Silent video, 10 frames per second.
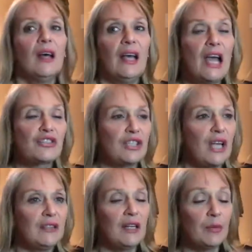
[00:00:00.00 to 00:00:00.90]
I
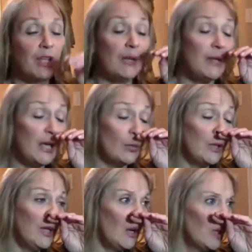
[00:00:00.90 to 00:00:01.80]
actually ended up climbing out a
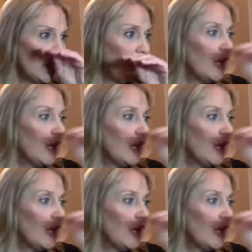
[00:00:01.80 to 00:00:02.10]
window.